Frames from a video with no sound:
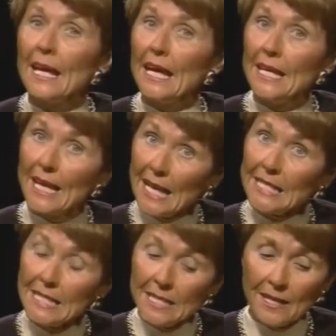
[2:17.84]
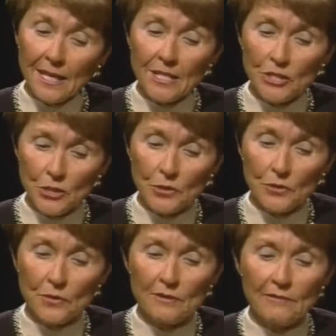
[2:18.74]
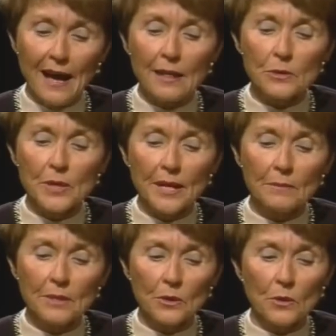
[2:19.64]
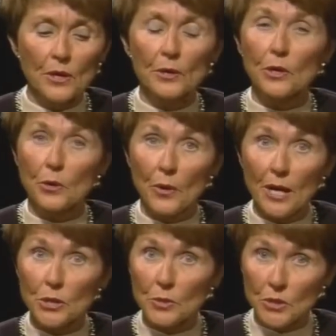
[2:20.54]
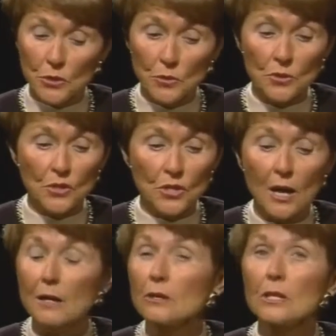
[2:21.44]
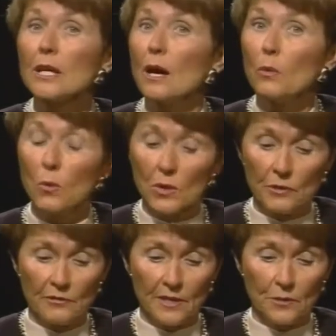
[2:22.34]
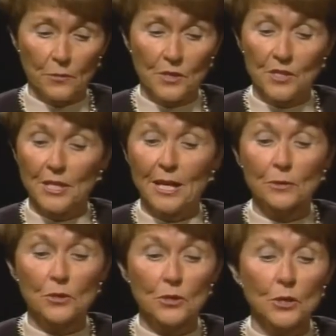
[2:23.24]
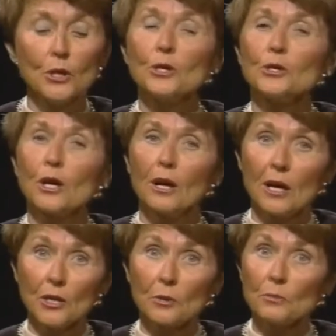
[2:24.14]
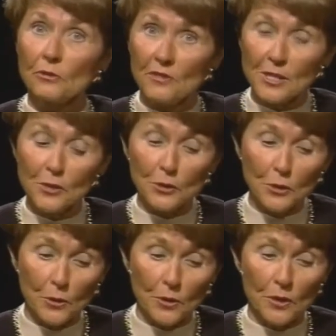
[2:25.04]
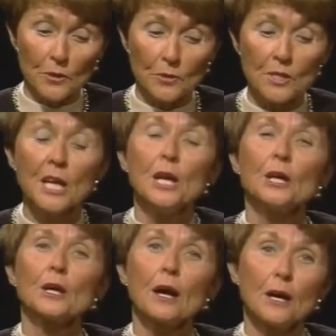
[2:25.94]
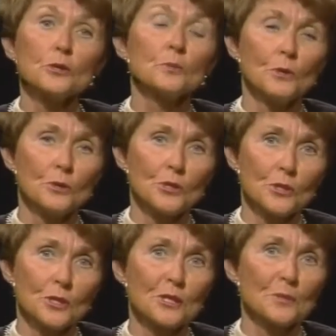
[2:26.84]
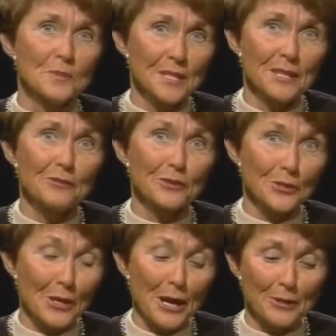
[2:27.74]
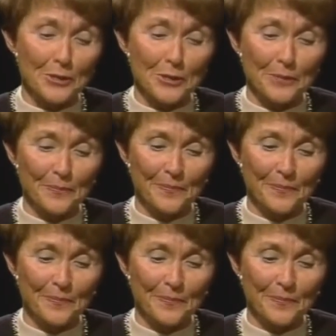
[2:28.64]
In 1992, the Valerie M. Lagorio Graduate Student Scholarly Award Fund was announced to honor Professor Lagorio's contributions to medieval scholarship.